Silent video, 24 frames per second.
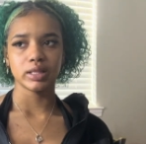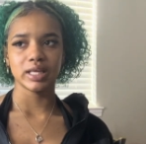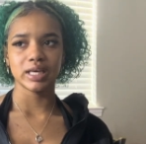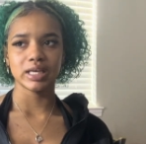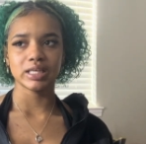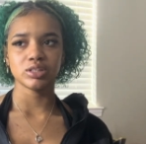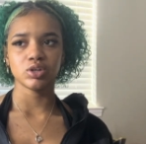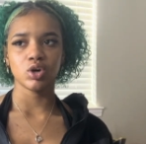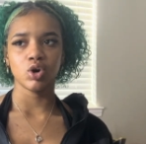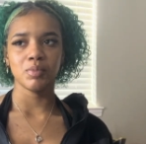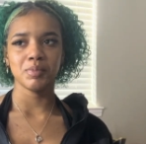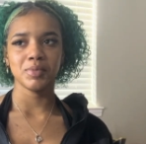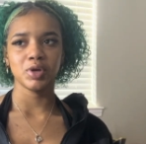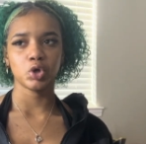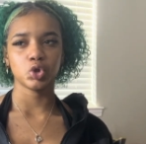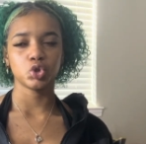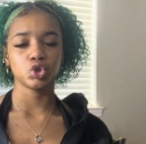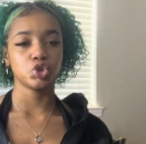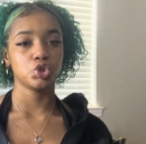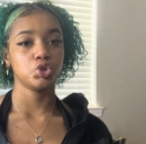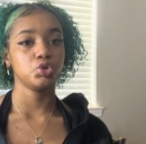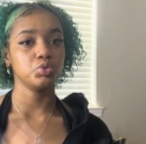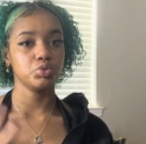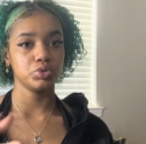told me on
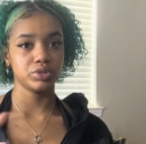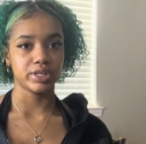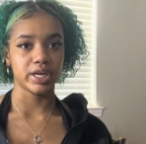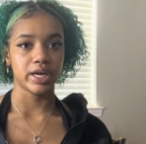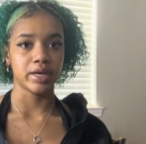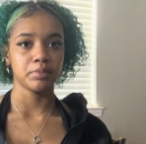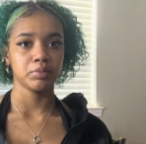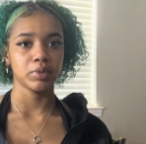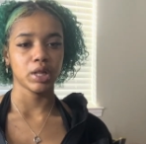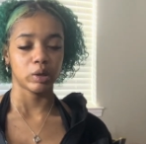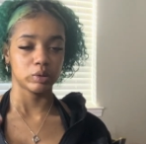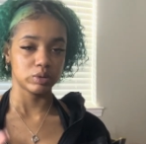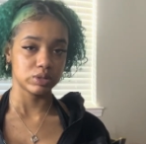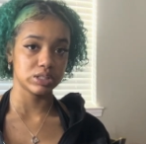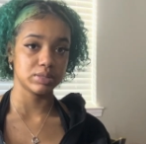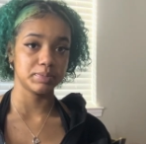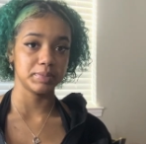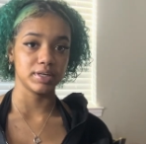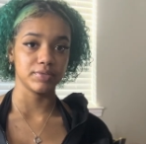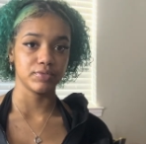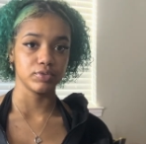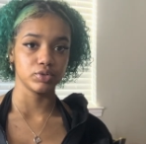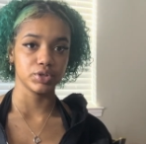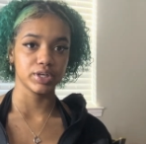Tuesday I was
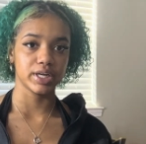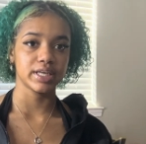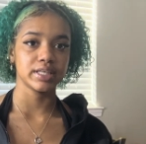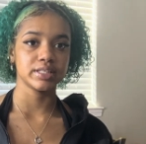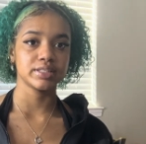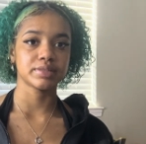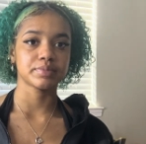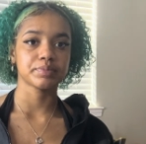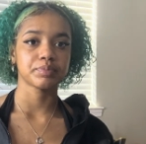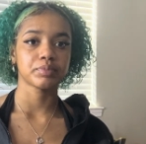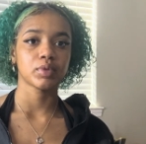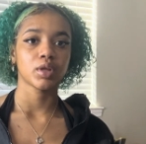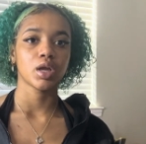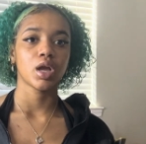suspended for 3 days.